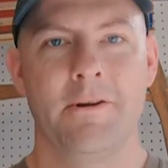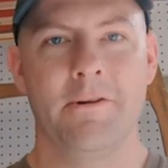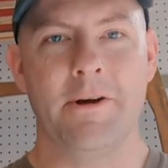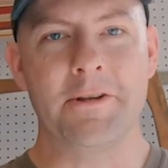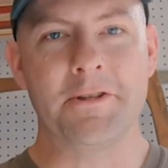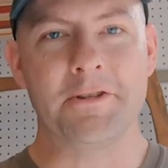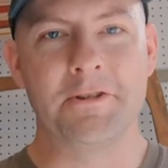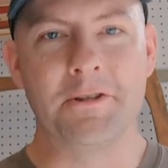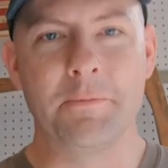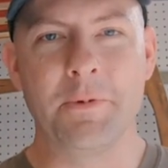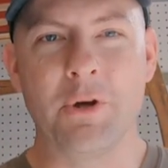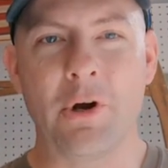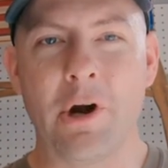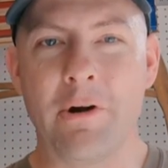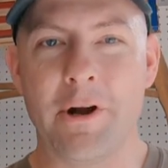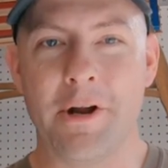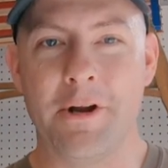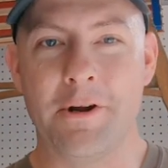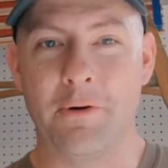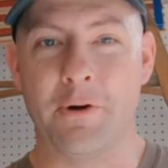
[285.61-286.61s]
I assume you
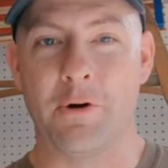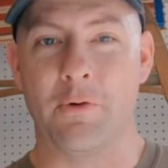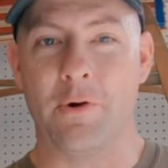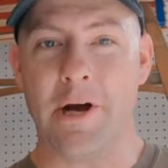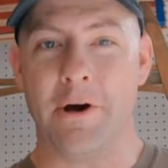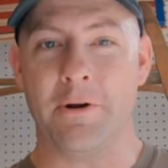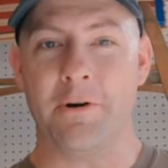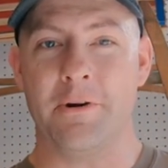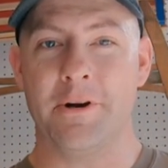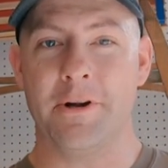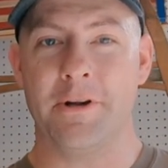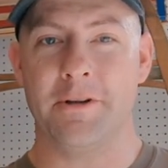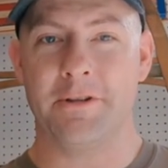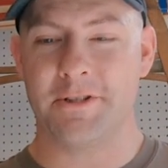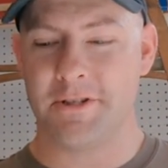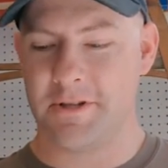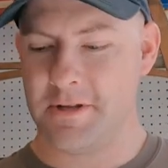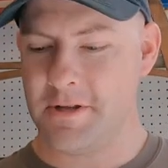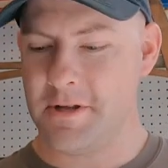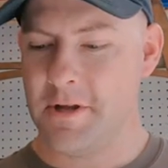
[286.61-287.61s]
already know what a router
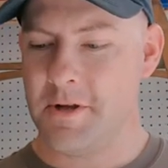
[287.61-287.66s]
is,